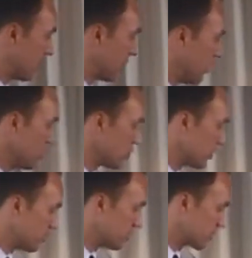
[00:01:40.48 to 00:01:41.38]
And the
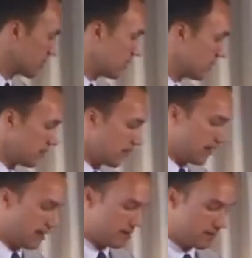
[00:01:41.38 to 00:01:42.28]
Austrians
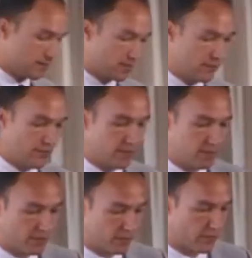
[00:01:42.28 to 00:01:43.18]
are
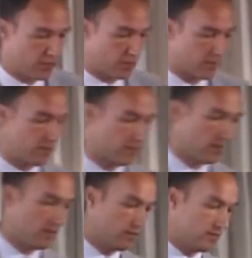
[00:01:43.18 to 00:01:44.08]
famous for
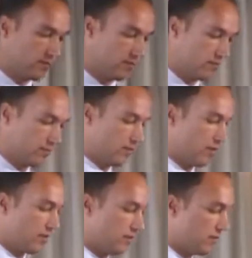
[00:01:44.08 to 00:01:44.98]

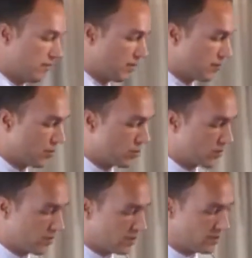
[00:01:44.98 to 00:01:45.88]
the
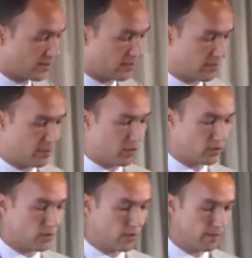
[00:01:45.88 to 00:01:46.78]
approach, as they say, they
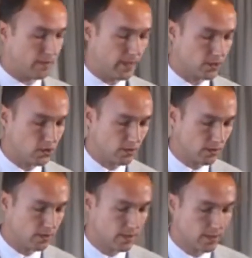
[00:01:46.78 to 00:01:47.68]
belong to the
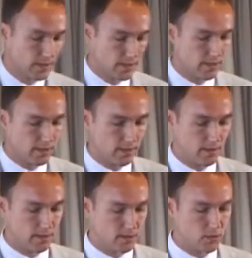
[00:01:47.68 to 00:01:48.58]
marginal
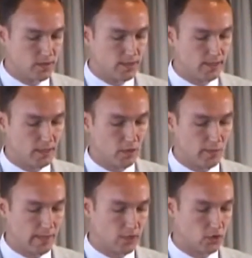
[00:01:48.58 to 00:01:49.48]
utility
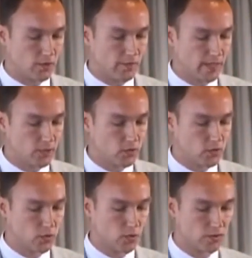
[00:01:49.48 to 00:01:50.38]
or marginal value
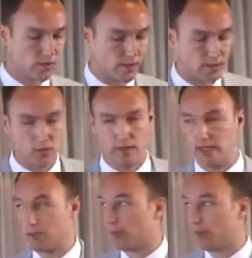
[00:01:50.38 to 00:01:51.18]
schools, right? So they